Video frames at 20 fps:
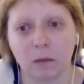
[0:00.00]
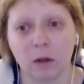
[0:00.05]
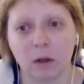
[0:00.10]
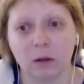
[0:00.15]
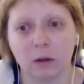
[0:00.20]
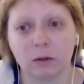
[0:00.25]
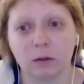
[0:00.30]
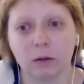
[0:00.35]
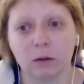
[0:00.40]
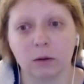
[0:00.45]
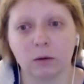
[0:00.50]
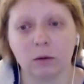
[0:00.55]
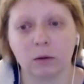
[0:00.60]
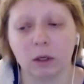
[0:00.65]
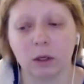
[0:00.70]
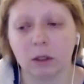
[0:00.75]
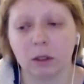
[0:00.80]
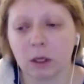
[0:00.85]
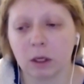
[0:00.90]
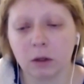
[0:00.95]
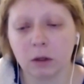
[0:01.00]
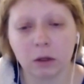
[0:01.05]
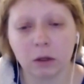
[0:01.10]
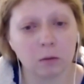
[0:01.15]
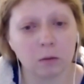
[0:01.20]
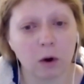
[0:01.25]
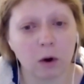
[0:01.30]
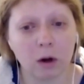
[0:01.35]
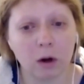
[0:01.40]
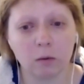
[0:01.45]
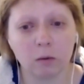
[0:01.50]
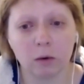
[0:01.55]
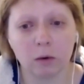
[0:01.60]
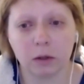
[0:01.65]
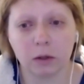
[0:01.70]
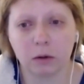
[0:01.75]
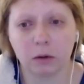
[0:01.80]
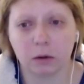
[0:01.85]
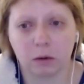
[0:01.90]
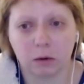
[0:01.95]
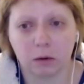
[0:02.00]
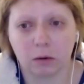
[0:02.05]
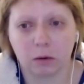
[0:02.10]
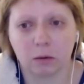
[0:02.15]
So nothing wrong with